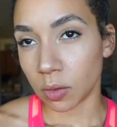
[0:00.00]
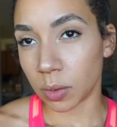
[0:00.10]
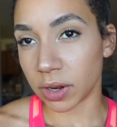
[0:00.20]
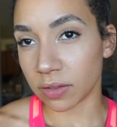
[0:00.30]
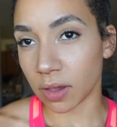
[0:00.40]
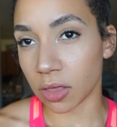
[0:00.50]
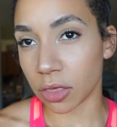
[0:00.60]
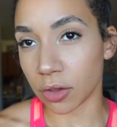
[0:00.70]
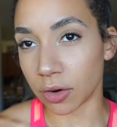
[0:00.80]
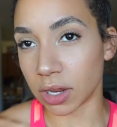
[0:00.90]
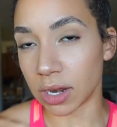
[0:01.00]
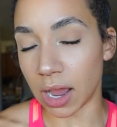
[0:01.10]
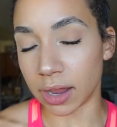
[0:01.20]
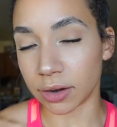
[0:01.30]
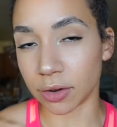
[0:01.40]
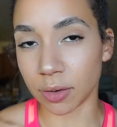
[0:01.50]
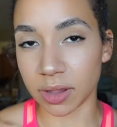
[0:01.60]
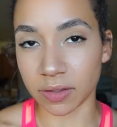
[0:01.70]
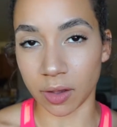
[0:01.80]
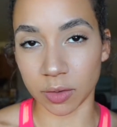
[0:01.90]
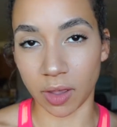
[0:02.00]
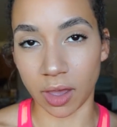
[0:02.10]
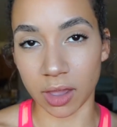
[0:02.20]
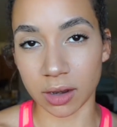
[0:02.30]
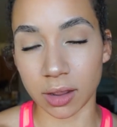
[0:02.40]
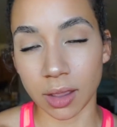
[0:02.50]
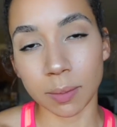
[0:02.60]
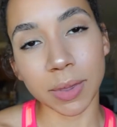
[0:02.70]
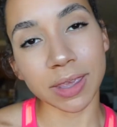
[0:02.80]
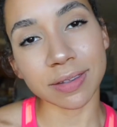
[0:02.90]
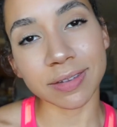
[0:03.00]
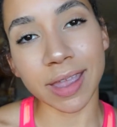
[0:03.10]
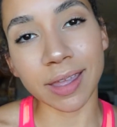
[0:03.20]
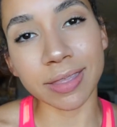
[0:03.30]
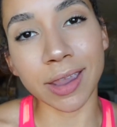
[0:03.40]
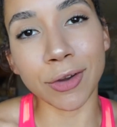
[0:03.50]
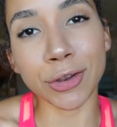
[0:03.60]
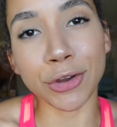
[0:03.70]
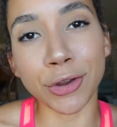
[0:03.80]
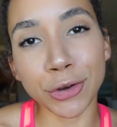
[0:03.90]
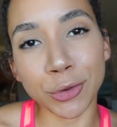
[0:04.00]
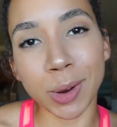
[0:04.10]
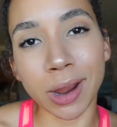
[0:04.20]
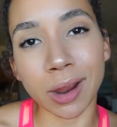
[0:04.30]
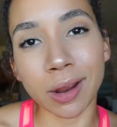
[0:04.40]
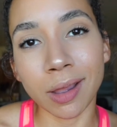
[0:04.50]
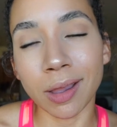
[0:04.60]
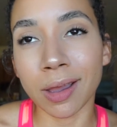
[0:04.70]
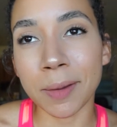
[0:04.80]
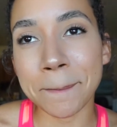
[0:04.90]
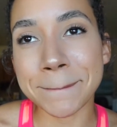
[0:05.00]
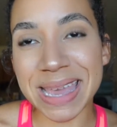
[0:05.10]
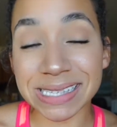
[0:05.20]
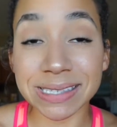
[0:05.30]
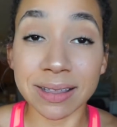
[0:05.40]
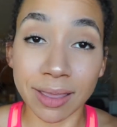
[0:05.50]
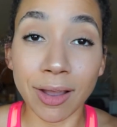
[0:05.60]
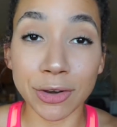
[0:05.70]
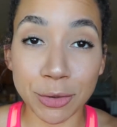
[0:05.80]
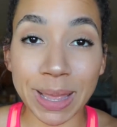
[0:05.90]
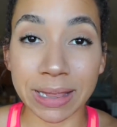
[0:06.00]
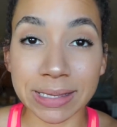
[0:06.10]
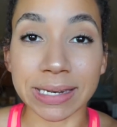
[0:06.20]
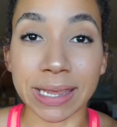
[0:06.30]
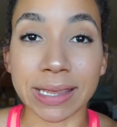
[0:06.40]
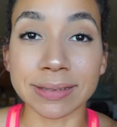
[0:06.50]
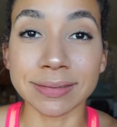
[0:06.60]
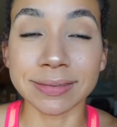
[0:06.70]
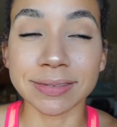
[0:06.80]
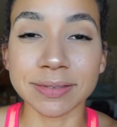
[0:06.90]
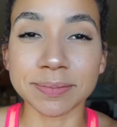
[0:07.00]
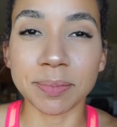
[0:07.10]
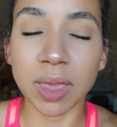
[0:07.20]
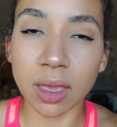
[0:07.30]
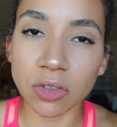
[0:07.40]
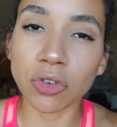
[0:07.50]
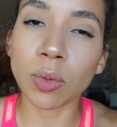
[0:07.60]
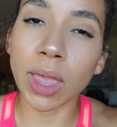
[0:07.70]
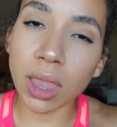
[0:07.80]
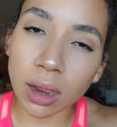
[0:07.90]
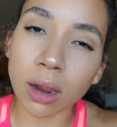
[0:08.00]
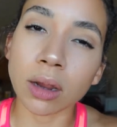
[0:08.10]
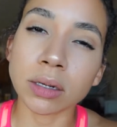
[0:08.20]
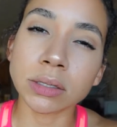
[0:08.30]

When it's like 39 degrees outside, but you stand there in your underwear, basically on your balcony, because you care